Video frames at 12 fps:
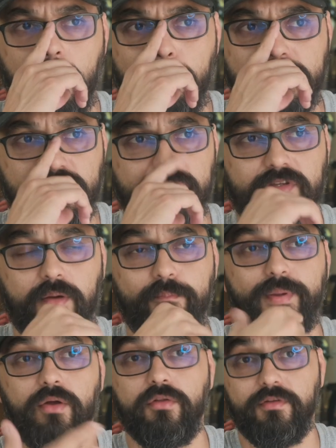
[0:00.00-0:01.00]
but just a
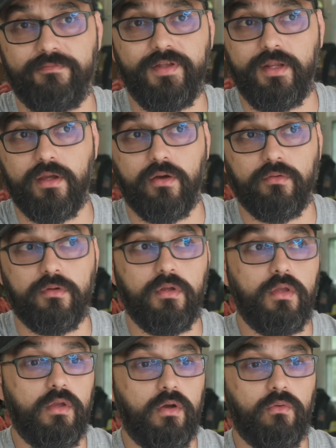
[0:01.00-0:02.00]
build video
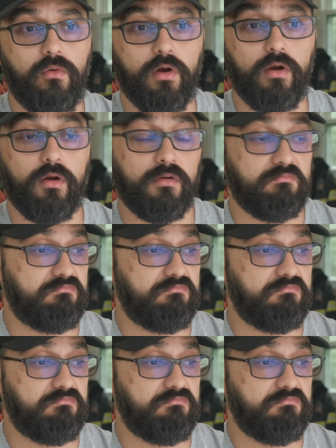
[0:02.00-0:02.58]
where